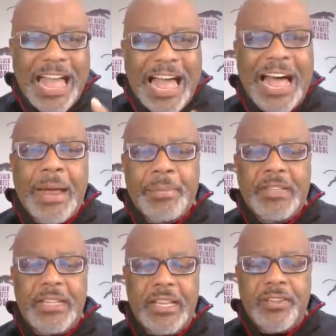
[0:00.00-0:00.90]
I
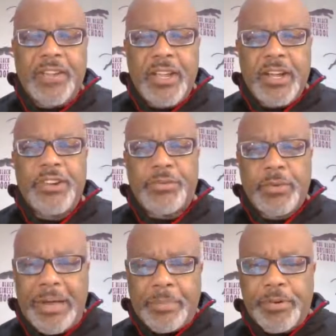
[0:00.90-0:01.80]
believe, here's
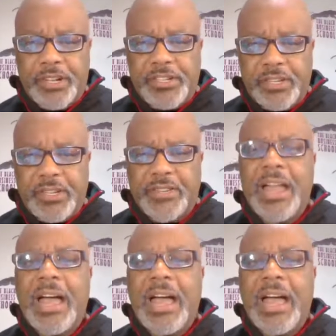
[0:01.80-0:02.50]
what my prediction is.